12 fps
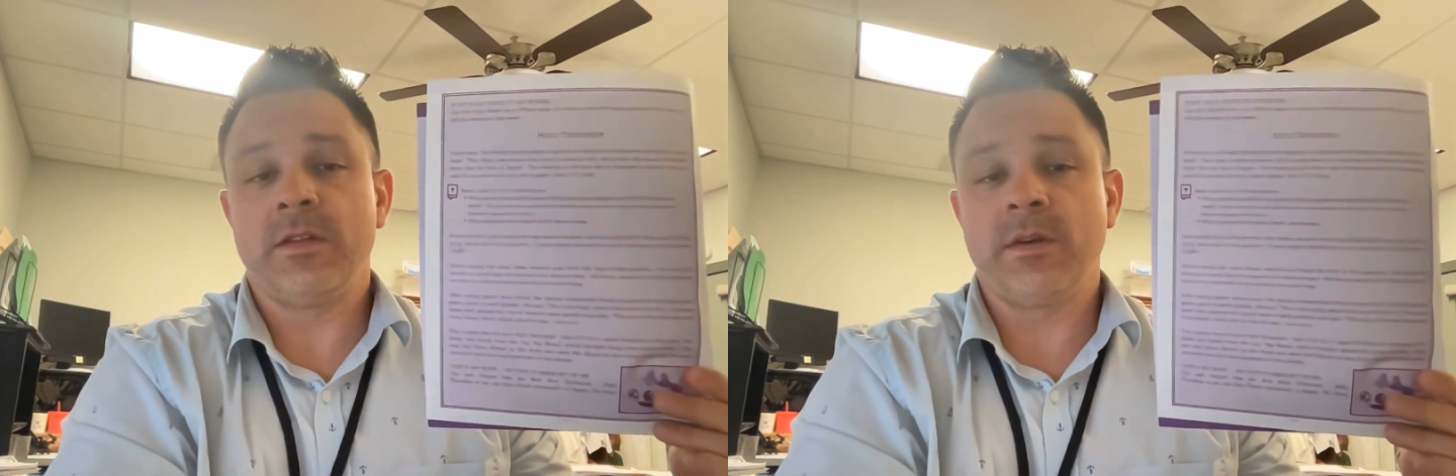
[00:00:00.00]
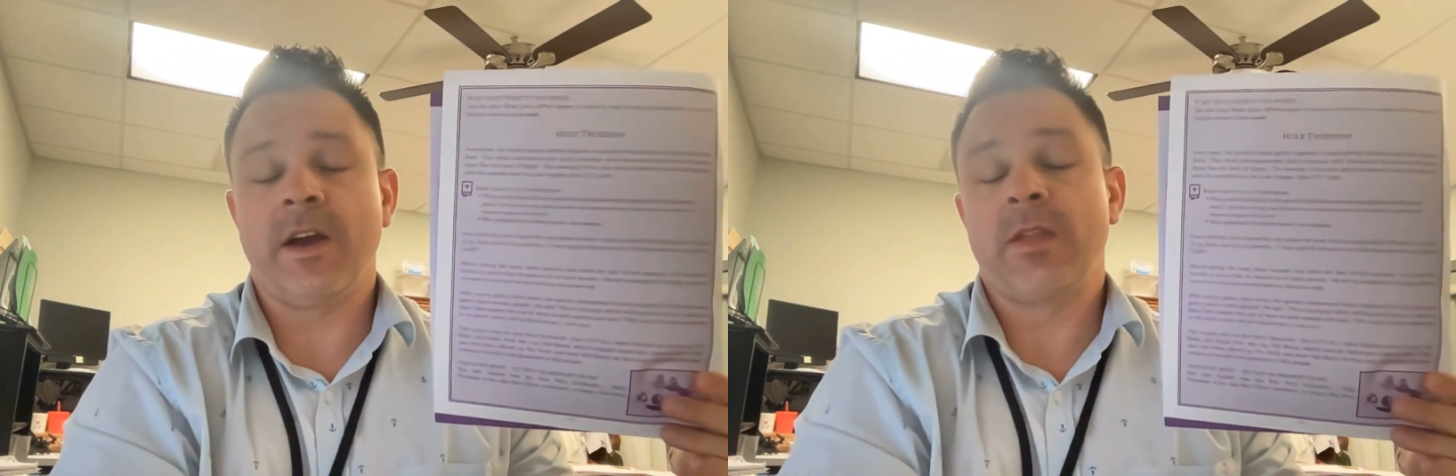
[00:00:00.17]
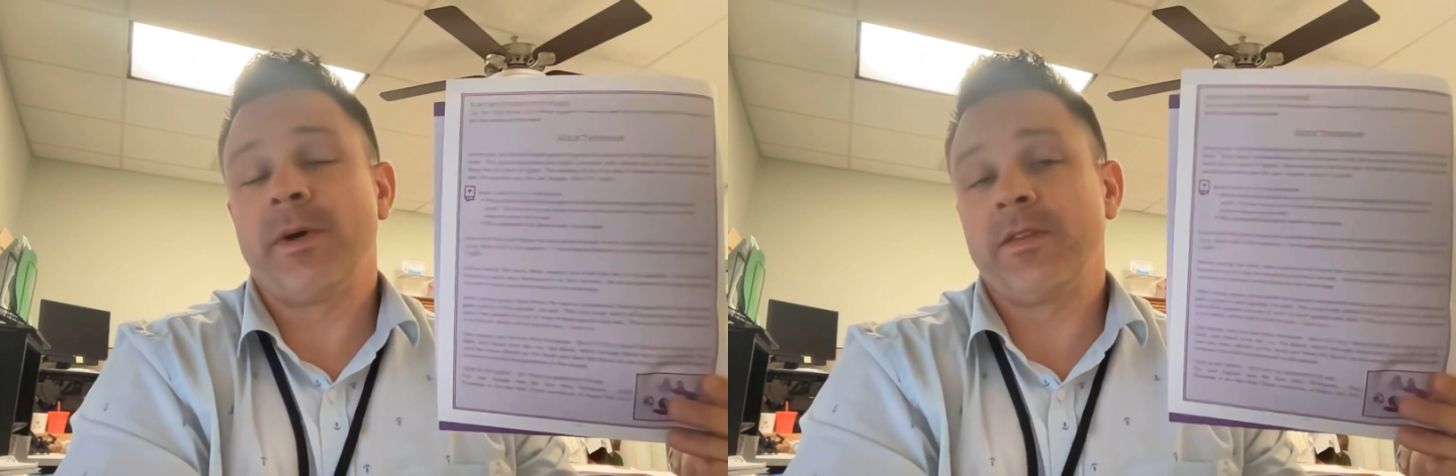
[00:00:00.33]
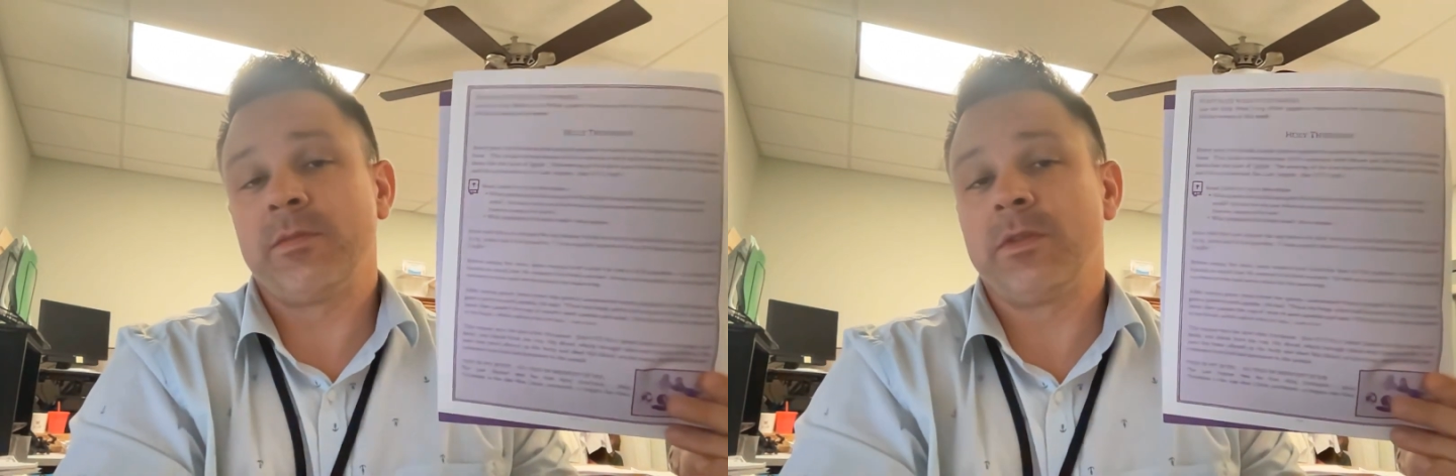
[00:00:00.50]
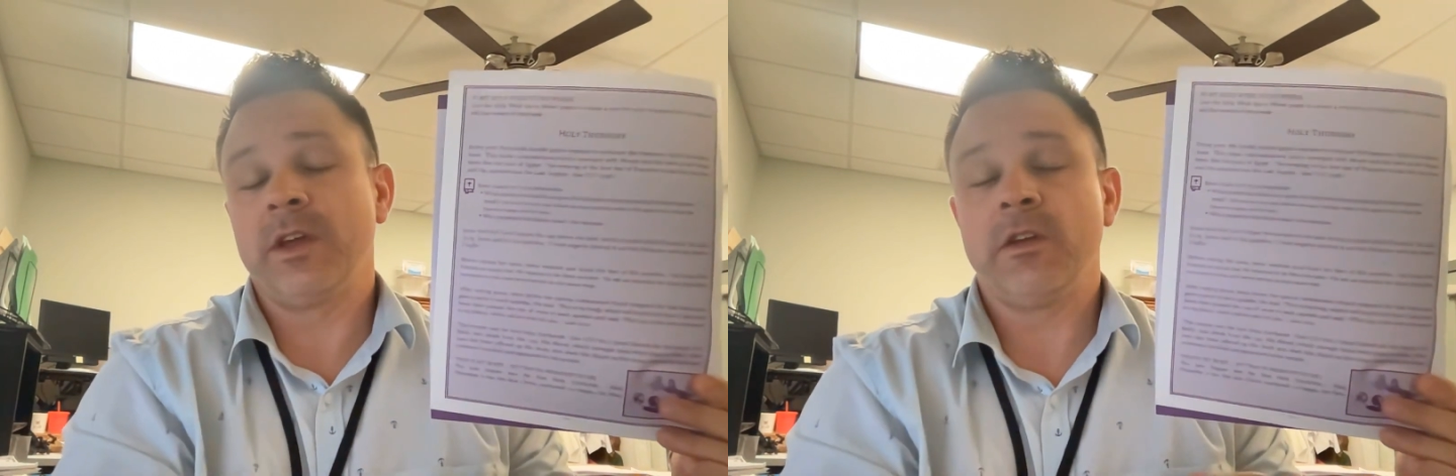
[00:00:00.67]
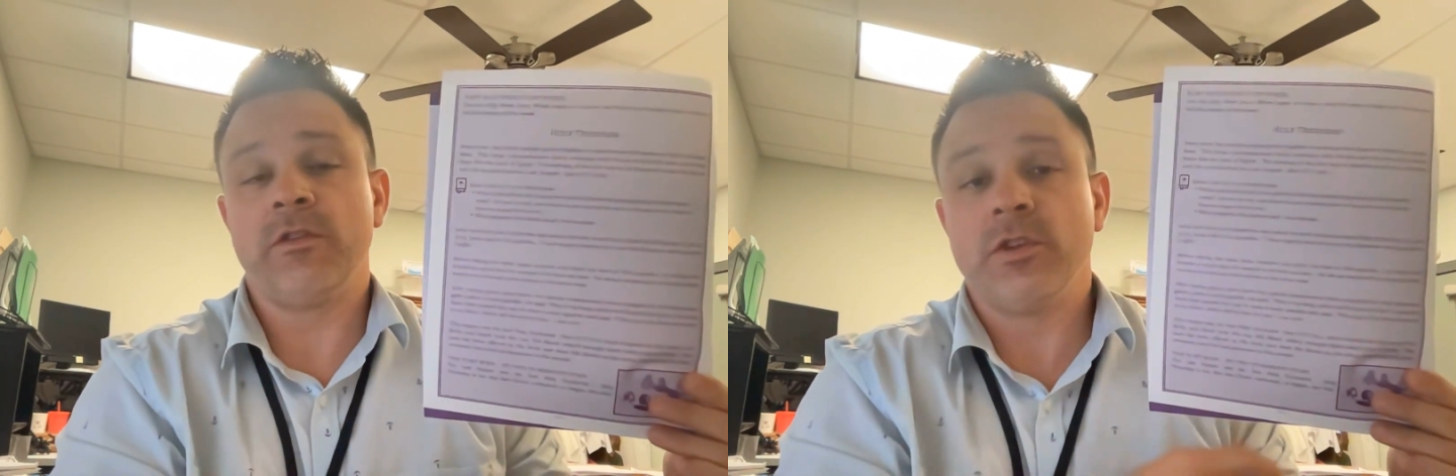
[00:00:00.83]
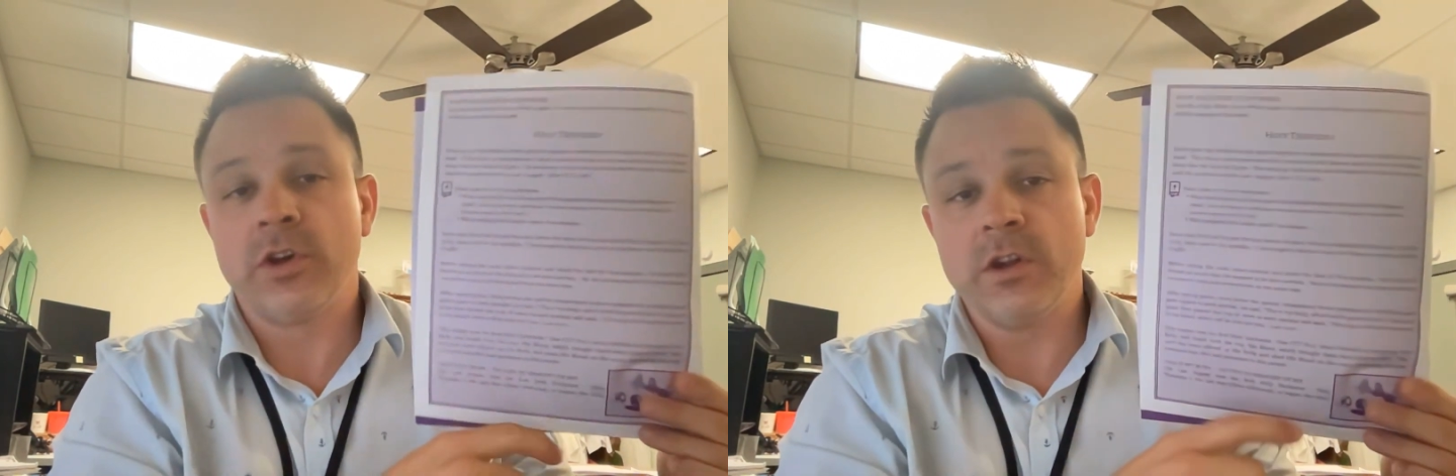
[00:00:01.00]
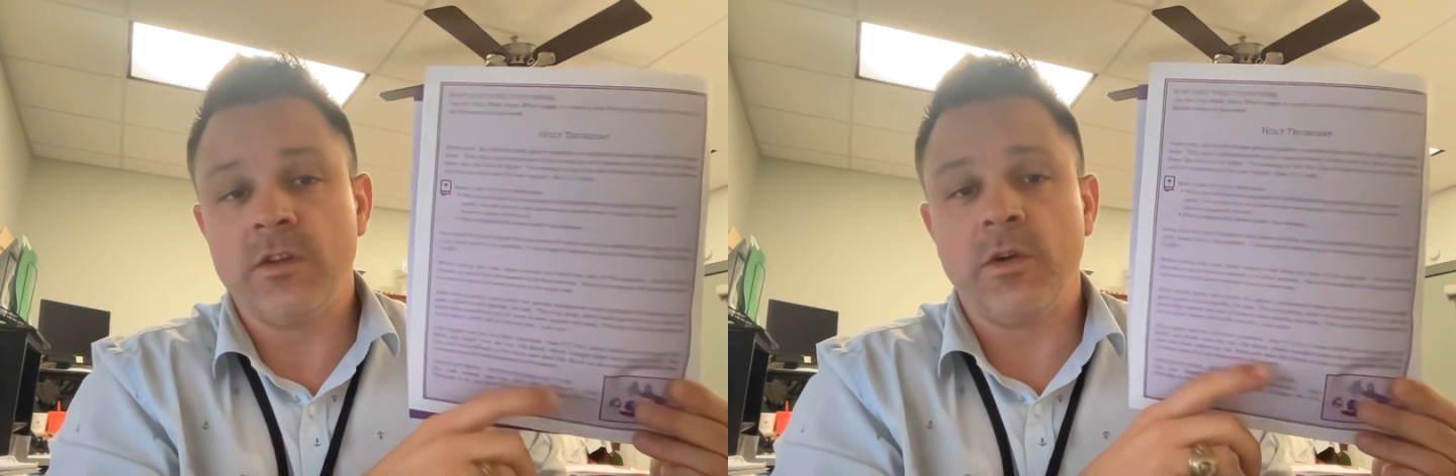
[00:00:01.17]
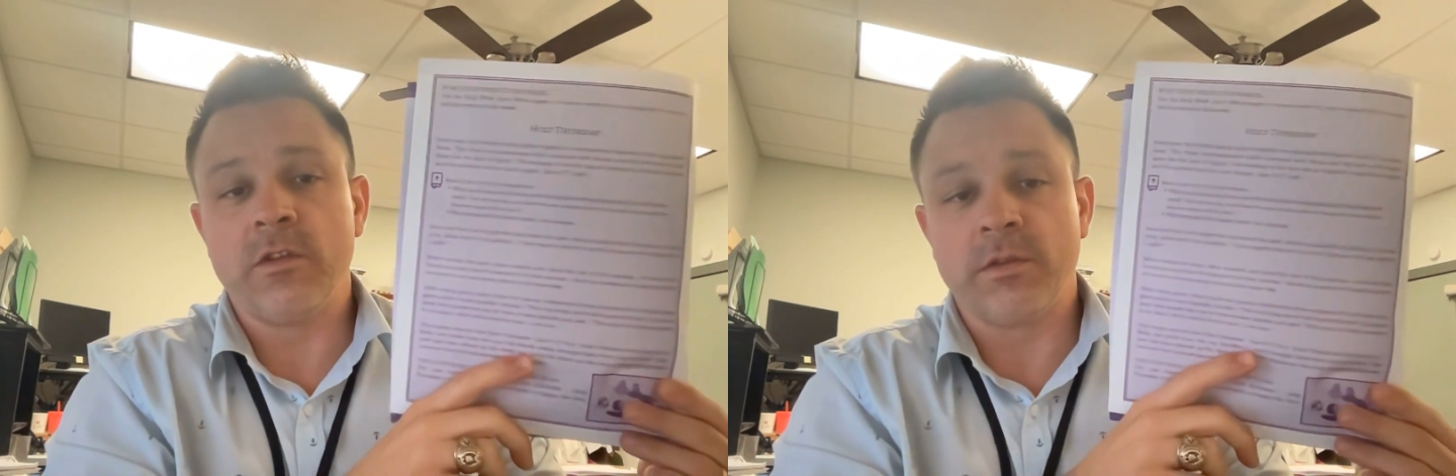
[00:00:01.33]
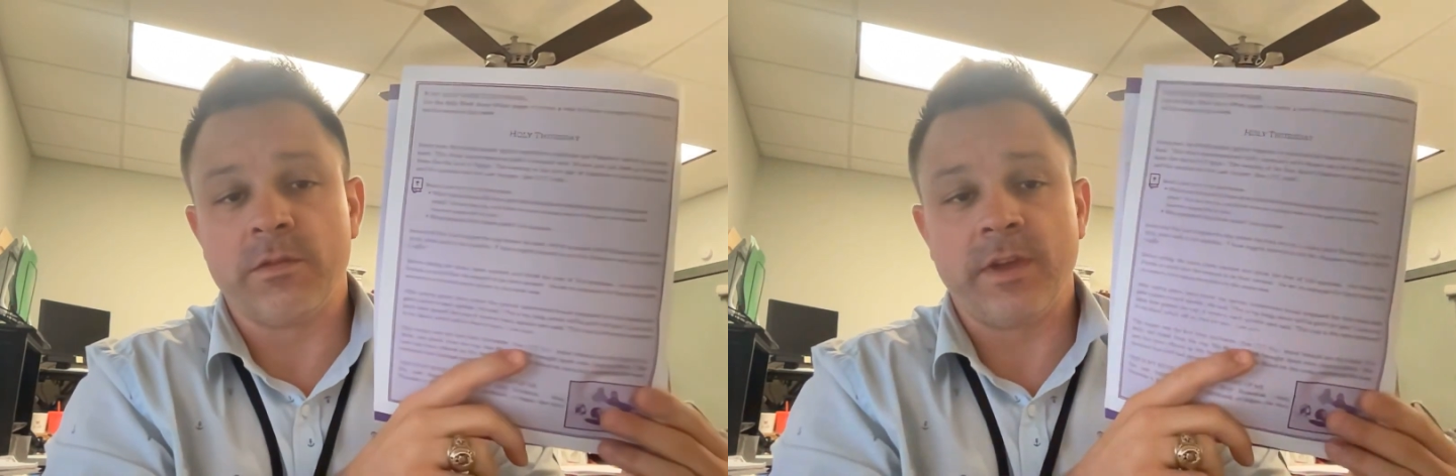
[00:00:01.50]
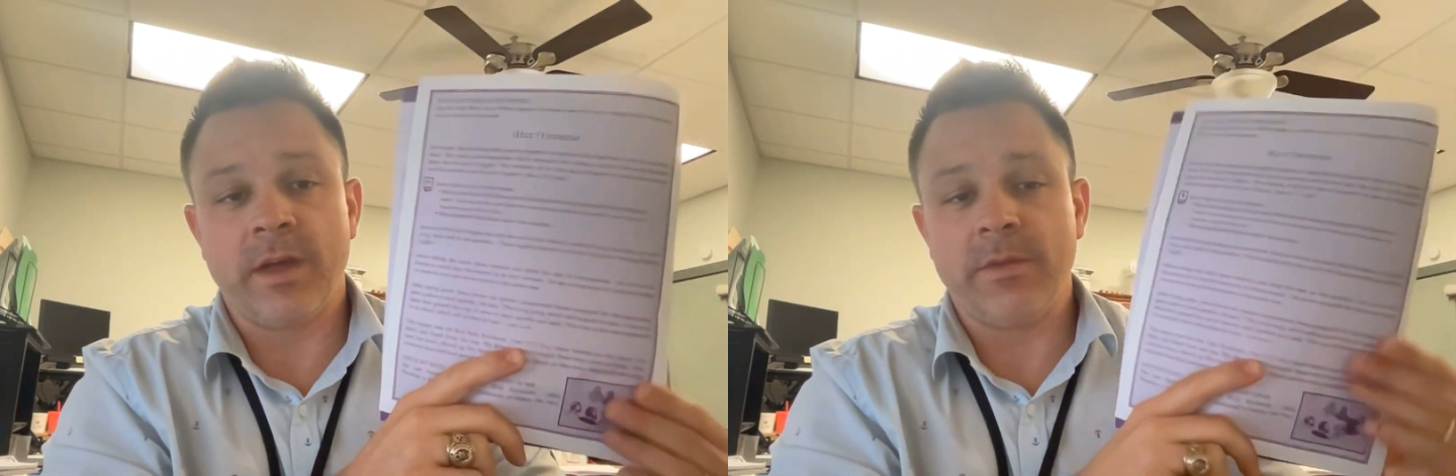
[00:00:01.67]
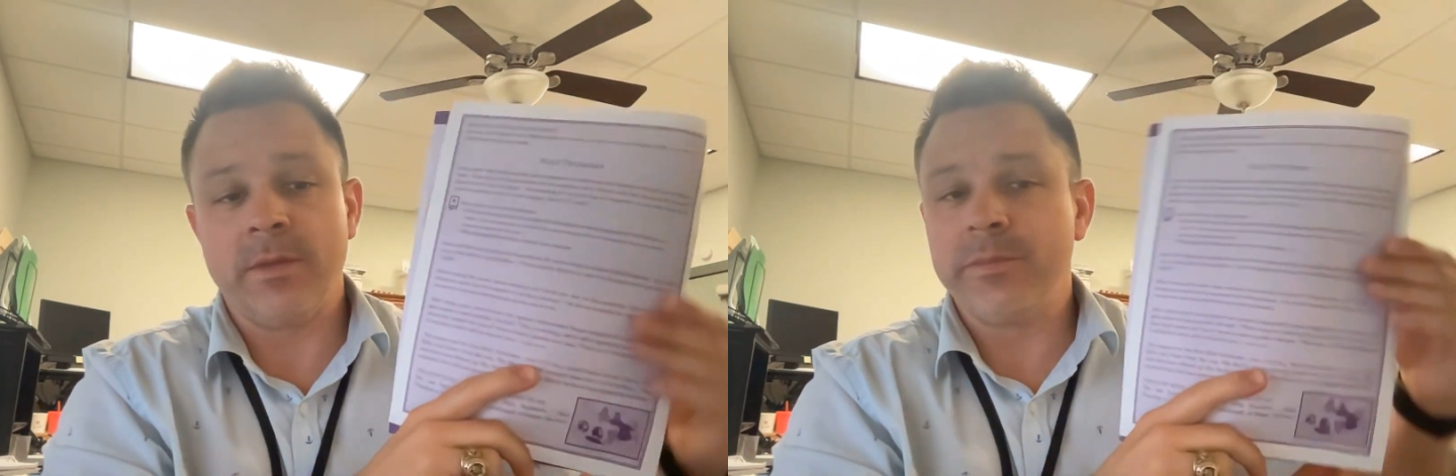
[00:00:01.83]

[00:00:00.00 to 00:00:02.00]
it talks about some of the things you could do at your family.